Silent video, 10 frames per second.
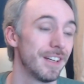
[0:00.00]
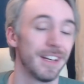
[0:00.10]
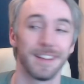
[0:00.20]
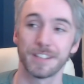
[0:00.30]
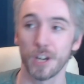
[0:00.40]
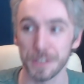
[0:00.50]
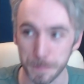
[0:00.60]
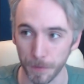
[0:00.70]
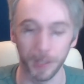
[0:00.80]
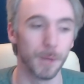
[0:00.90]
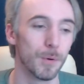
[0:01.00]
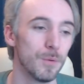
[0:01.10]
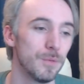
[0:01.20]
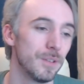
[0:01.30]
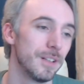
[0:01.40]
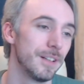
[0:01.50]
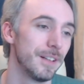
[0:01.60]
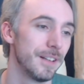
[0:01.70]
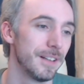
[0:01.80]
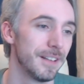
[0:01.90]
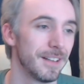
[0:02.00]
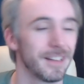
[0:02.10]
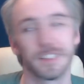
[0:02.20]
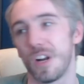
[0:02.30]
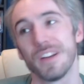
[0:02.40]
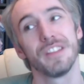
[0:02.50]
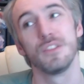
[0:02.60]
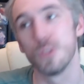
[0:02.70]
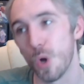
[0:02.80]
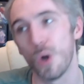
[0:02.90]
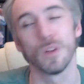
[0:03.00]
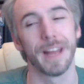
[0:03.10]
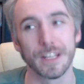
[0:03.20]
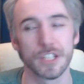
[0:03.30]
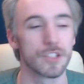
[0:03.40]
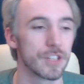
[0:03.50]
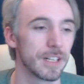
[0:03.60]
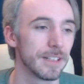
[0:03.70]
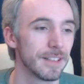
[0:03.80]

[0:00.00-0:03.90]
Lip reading: This card is playable. This card is not legendary.